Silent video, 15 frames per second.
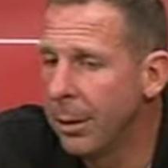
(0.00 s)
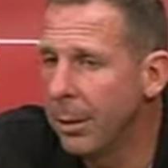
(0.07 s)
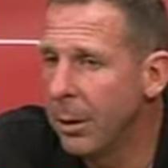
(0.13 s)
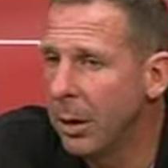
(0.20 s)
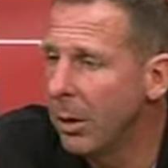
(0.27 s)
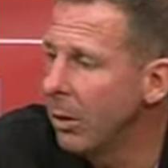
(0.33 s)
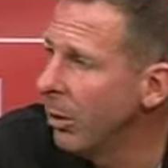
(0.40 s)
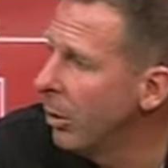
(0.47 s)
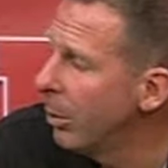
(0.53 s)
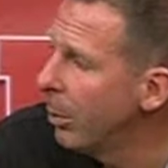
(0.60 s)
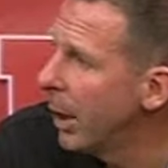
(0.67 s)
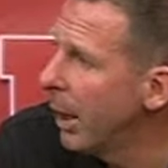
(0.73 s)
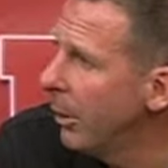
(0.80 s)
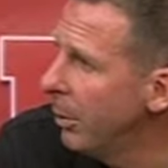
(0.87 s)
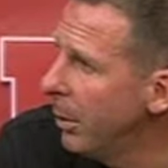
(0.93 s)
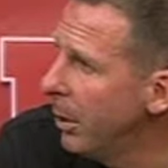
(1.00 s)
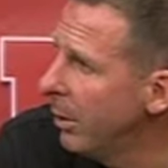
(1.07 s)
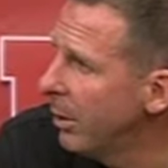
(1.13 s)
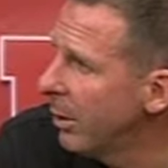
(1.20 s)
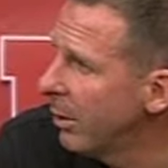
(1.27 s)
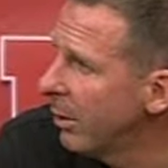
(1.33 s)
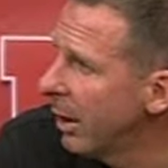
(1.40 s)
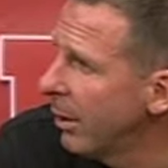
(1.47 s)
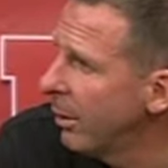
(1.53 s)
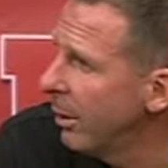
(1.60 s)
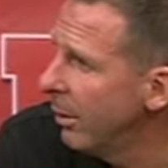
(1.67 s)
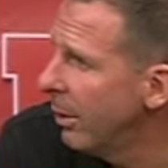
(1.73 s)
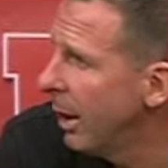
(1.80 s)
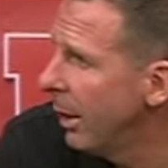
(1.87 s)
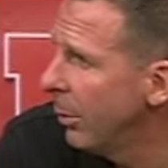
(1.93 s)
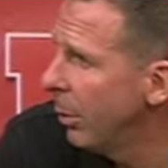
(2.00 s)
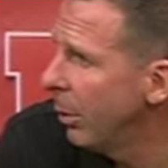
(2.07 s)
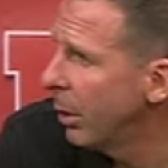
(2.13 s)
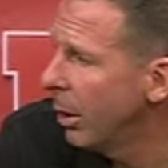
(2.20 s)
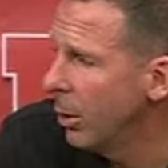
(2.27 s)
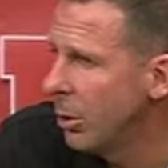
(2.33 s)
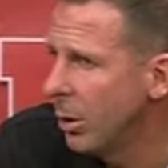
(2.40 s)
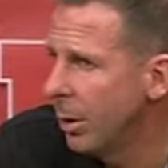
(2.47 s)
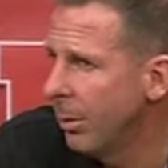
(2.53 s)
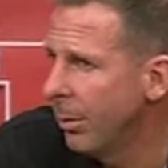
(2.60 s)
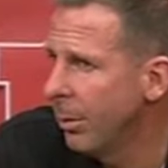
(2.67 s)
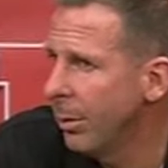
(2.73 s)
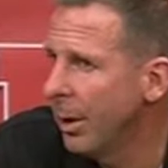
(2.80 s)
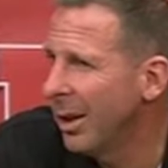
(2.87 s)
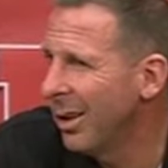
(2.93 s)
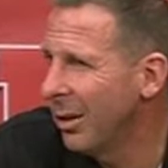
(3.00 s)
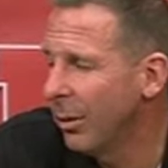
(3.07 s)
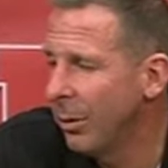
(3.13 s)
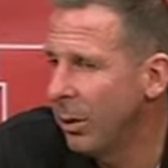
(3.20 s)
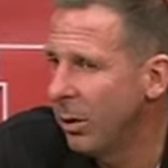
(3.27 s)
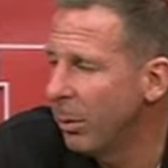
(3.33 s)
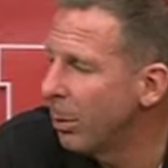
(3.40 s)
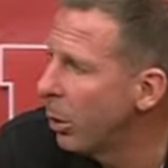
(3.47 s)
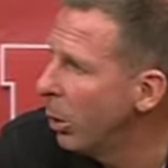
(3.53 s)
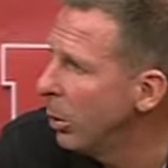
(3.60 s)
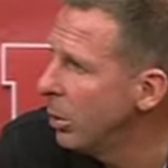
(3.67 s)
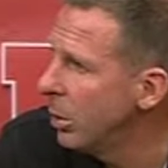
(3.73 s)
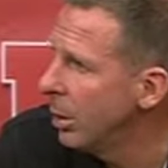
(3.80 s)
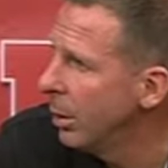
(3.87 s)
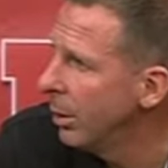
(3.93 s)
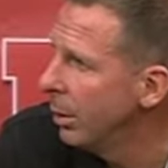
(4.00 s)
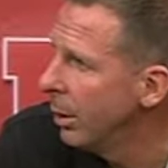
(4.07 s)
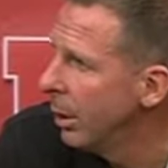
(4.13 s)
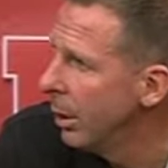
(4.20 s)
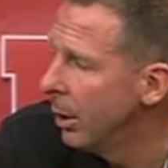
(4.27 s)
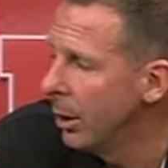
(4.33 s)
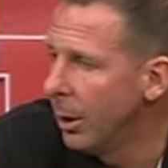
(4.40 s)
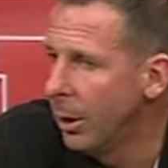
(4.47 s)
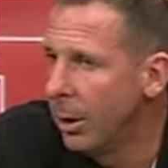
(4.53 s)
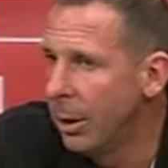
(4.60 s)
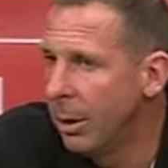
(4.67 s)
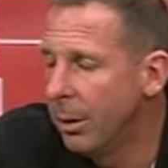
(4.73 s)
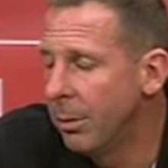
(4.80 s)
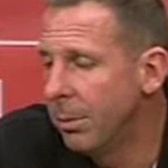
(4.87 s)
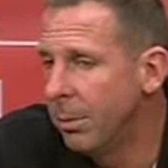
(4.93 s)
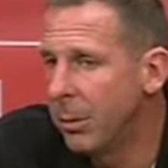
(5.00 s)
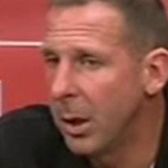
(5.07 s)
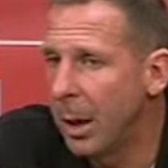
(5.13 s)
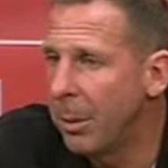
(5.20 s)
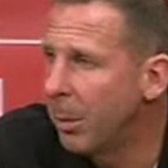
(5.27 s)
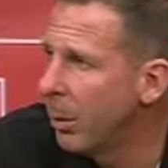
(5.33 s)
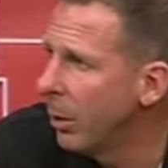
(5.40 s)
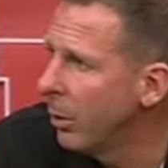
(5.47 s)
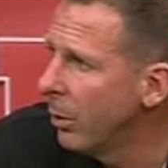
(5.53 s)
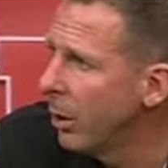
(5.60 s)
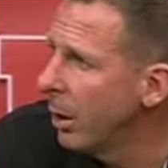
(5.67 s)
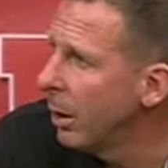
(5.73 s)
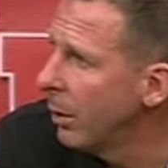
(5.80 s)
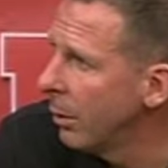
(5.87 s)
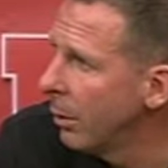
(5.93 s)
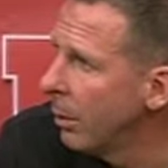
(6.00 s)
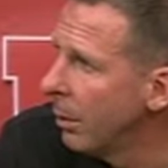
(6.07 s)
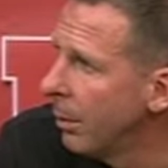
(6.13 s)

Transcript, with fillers: it doesn't surprise me the success he's had with coaching because of his approach and type of person he is.